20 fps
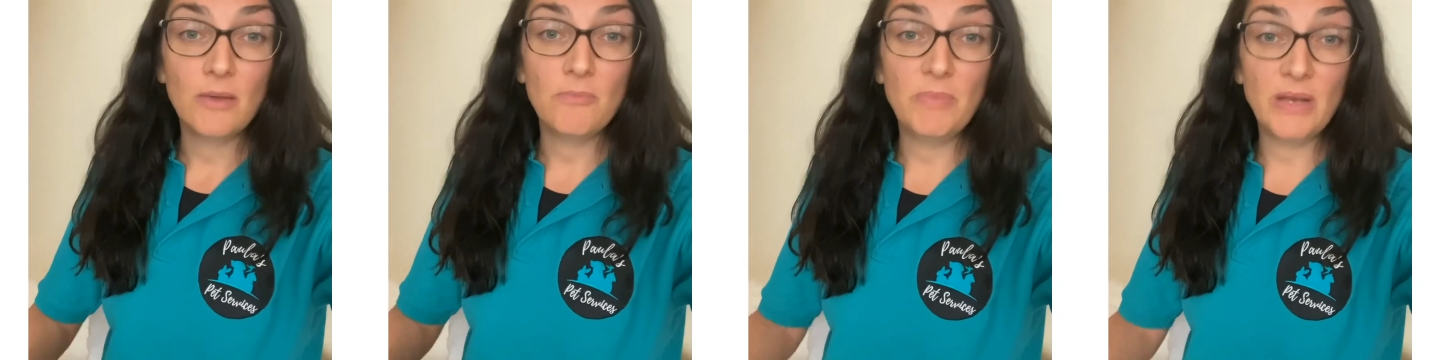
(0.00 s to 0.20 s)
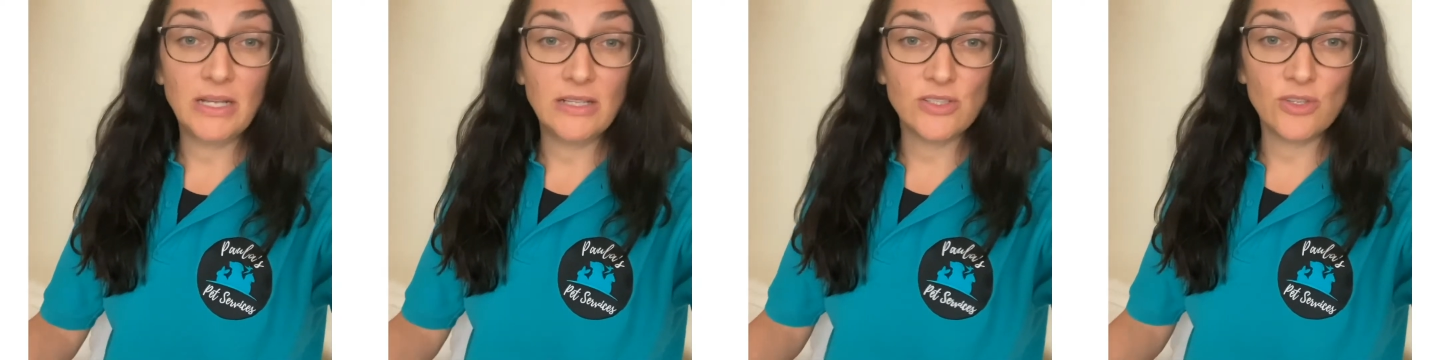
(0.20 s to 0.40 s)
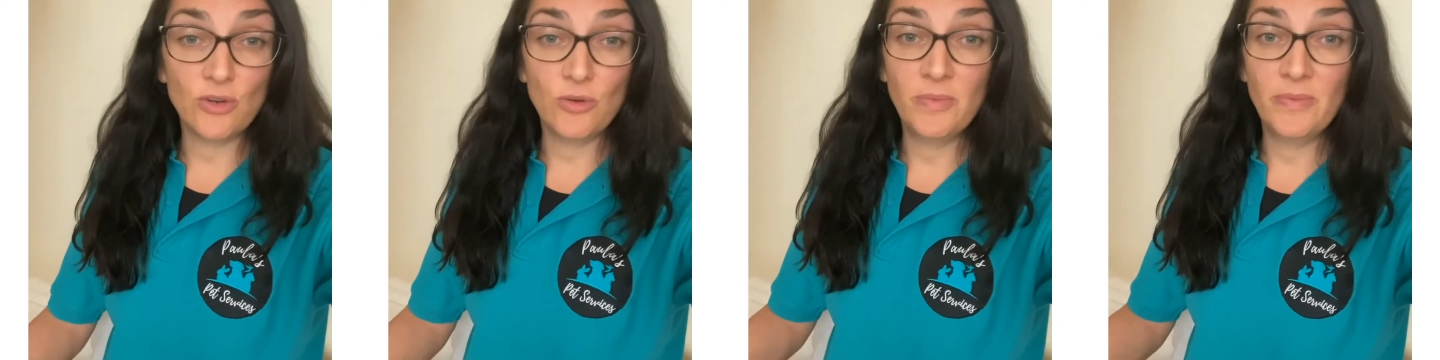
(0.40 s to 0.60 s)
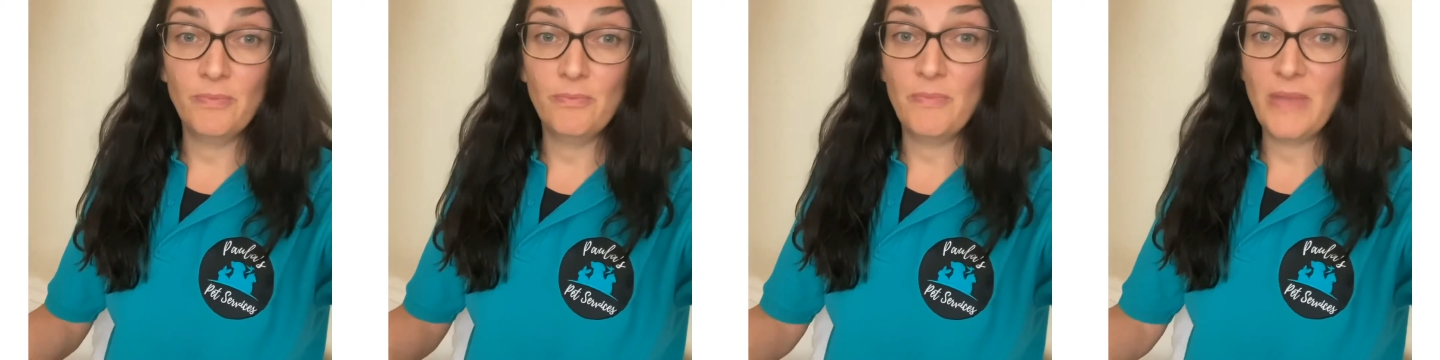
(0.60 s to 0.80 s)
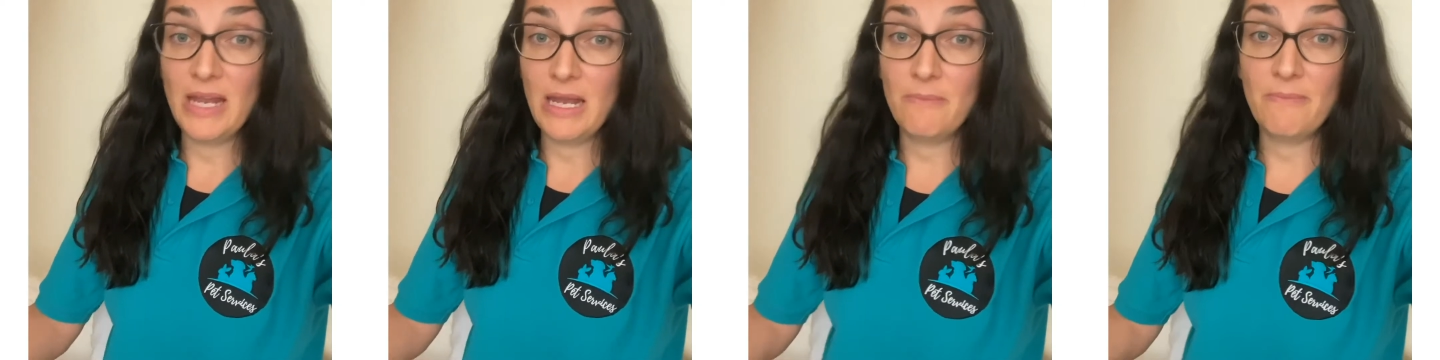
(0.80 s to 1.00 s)
Build it up
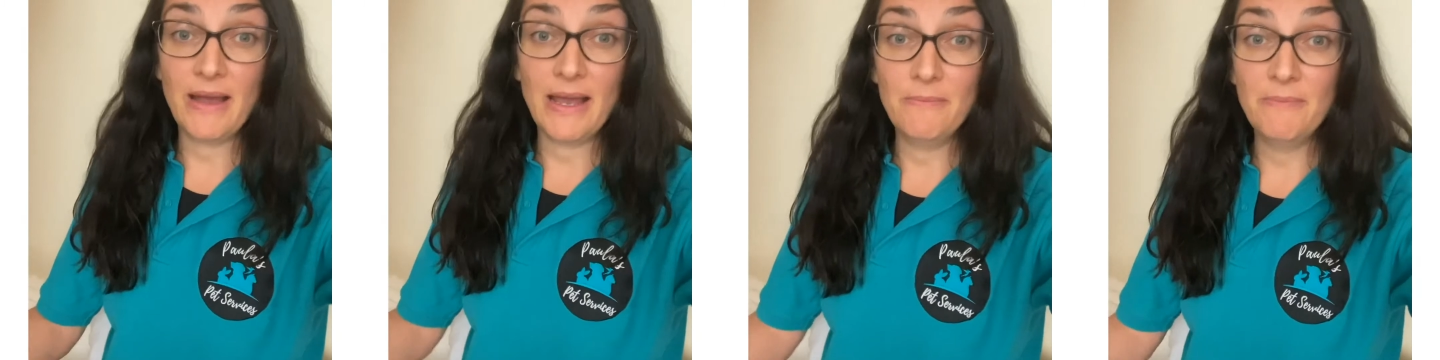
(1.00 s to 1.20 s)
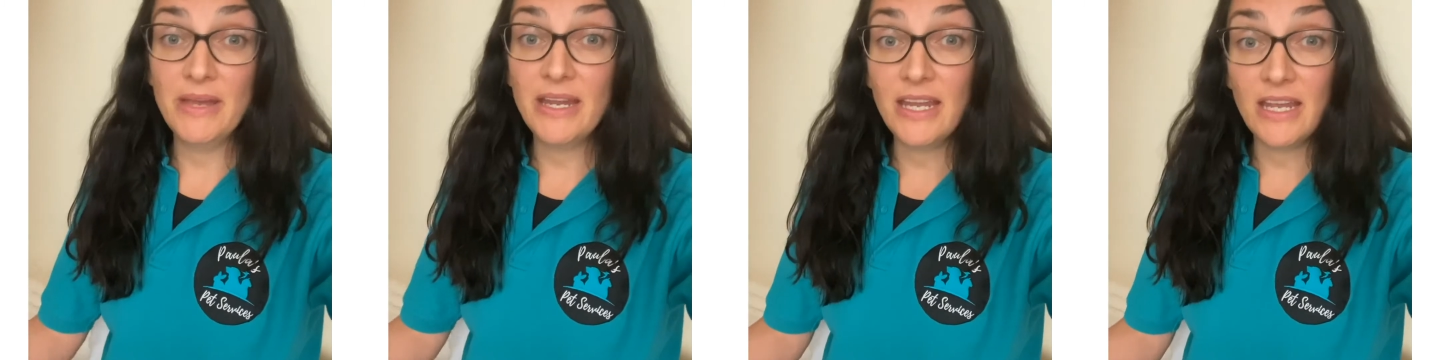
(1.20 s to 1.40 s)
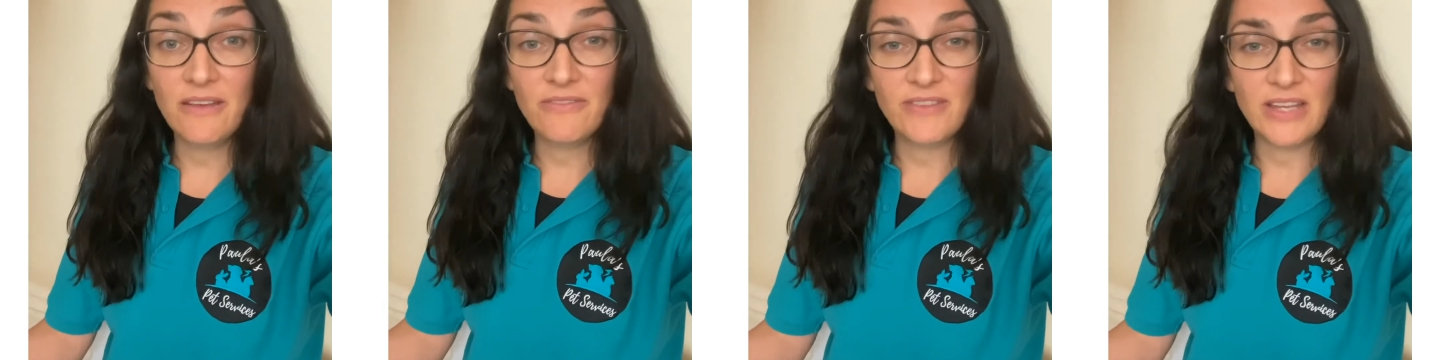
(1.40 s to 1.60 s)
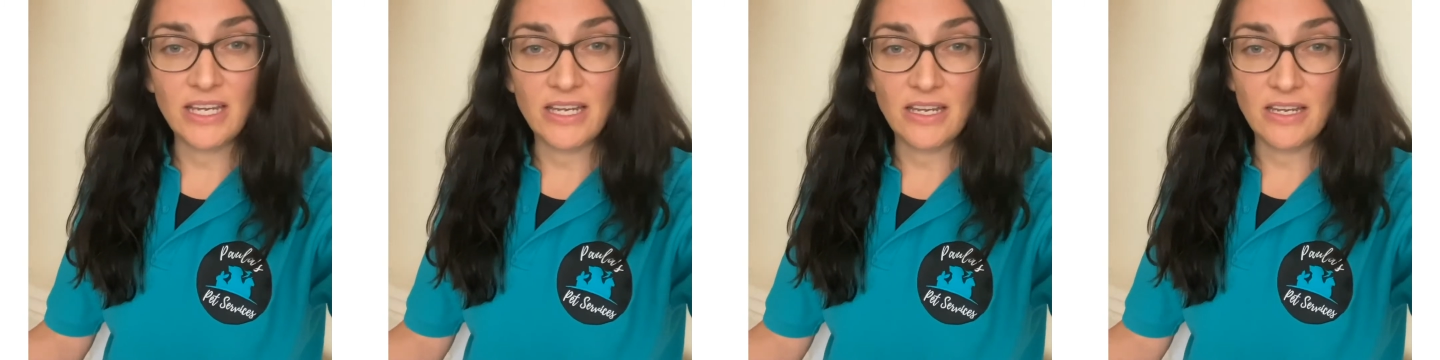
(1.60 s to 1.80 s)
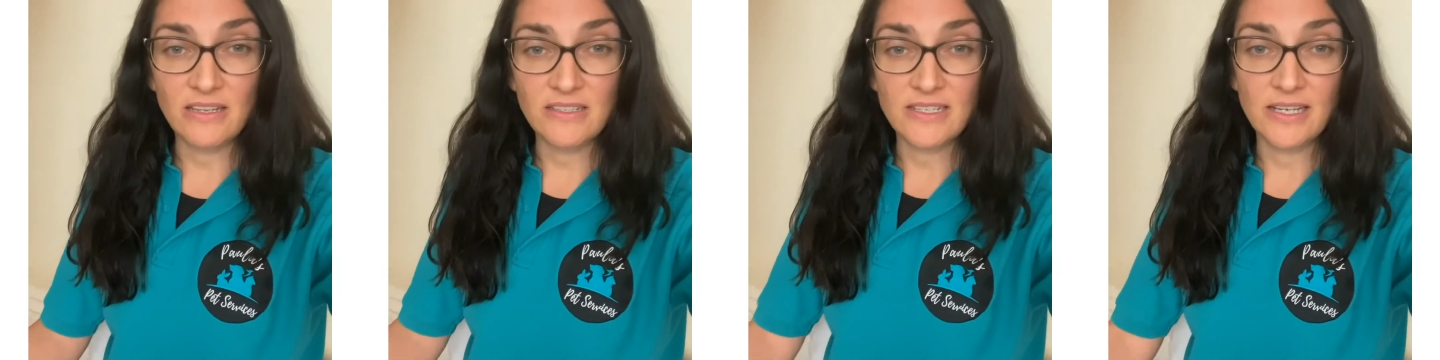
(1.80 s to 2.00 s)
minute by minute if they
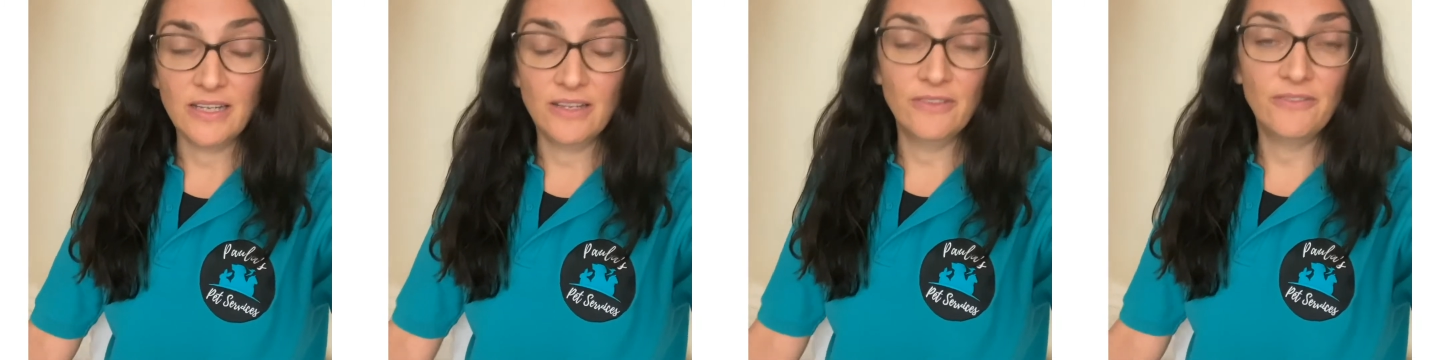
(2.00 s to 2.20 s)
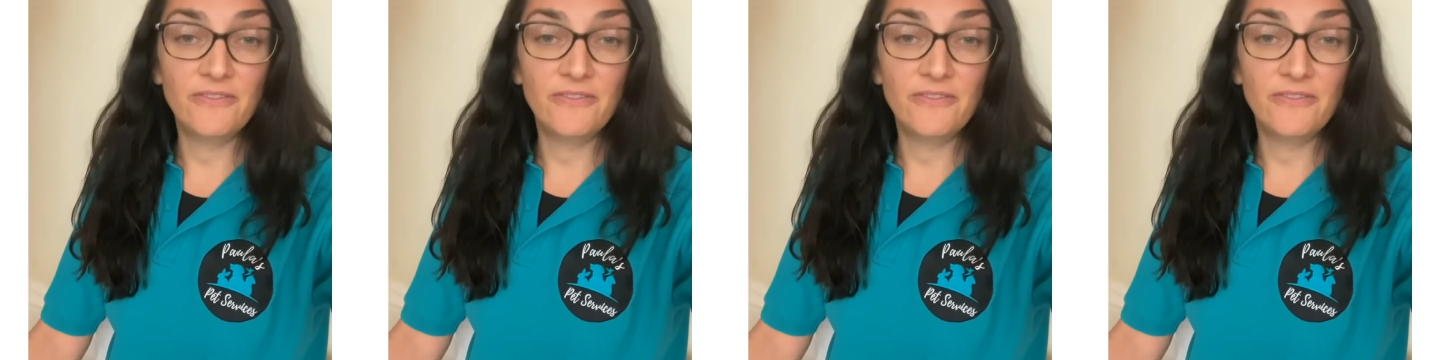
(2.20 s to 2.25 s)
need it.